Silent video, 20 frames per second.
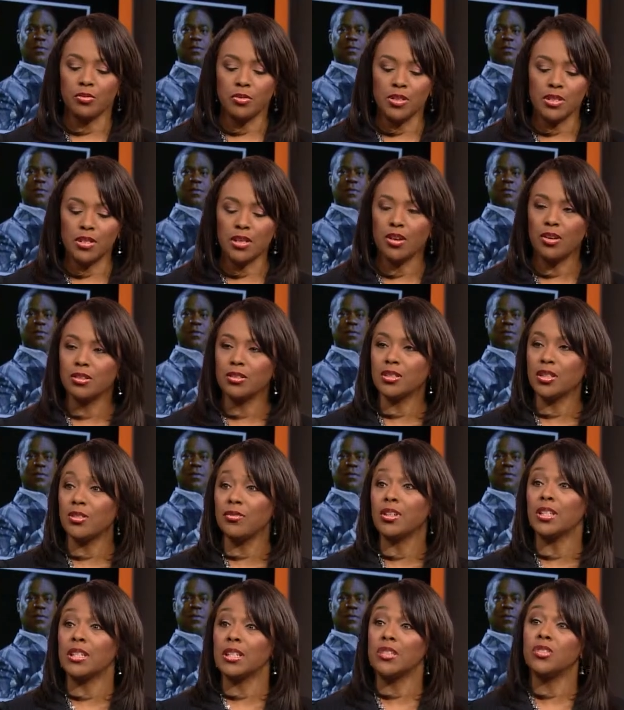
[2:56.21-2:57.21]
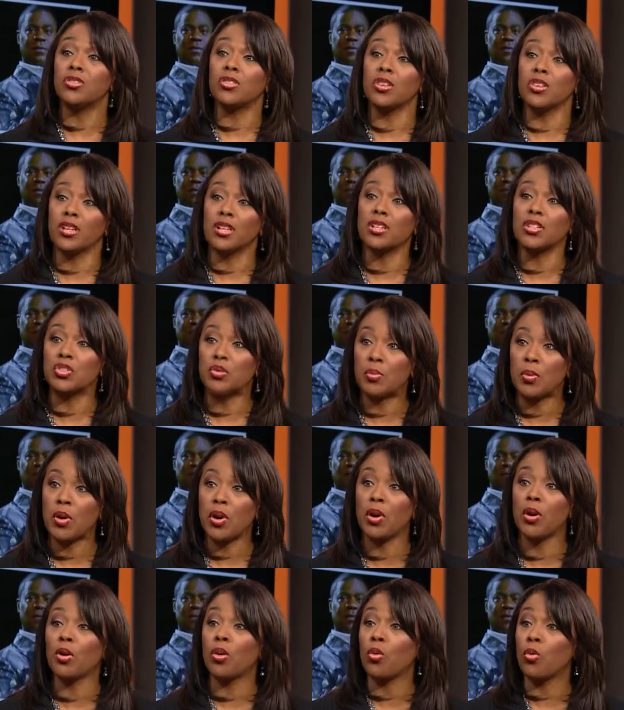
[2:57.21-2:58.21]
Speaker 1: result of, at least on his
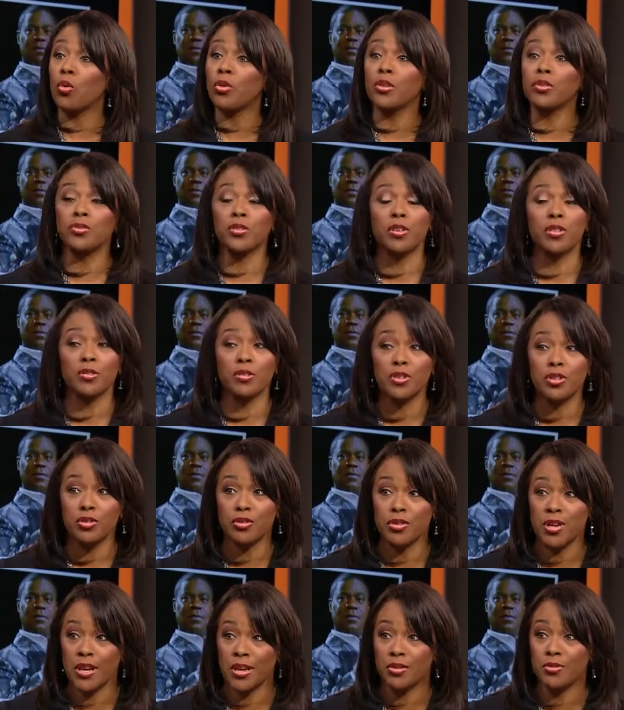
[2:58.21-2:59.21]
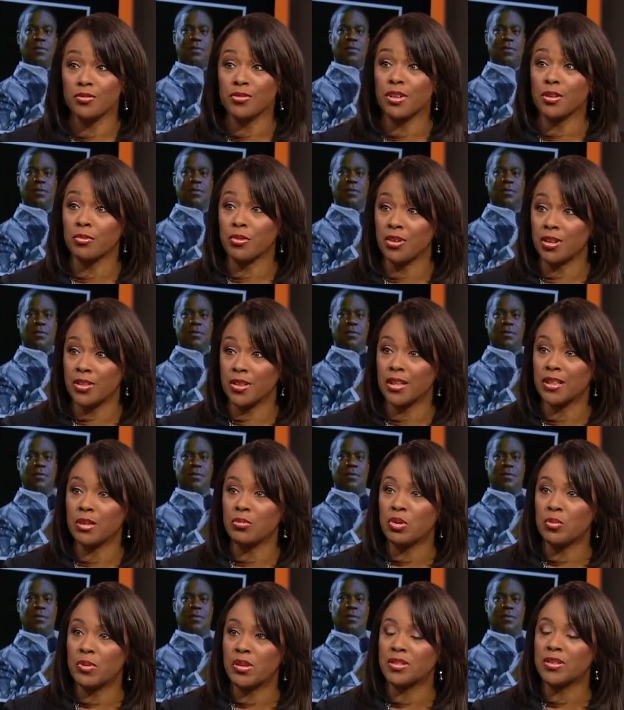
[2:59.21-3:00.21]
part, or those other entertainers that were on
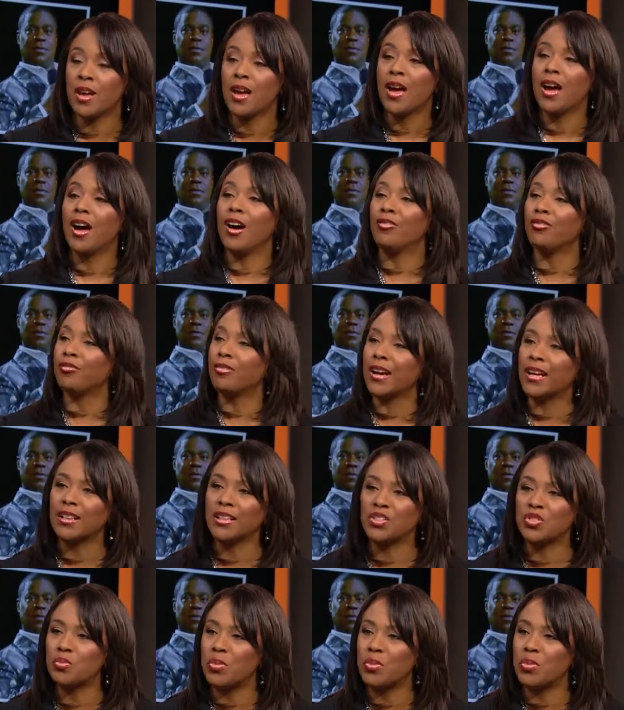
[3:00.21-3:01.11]
that limo bus, of reckless